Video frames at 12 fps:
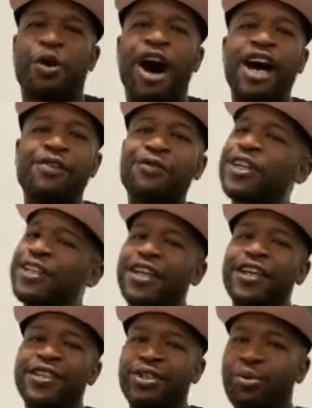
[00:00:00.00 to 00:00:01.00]
Twan
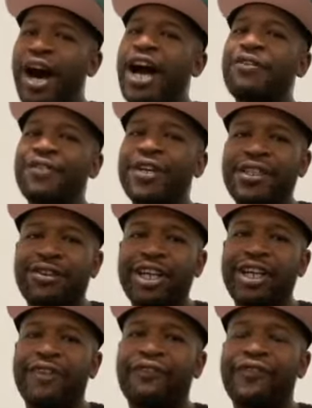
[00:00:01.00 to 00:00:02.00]
really thought
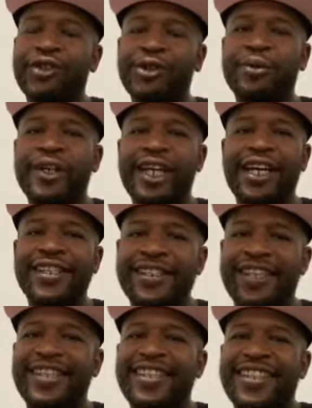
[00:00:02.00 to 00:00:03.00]
he could fool with
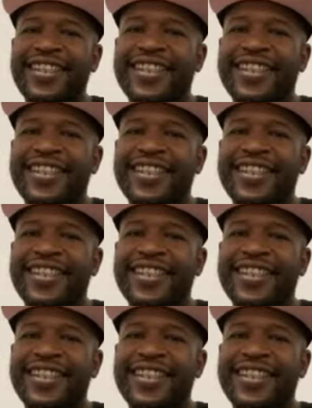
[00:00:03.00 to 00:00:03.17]
AJ,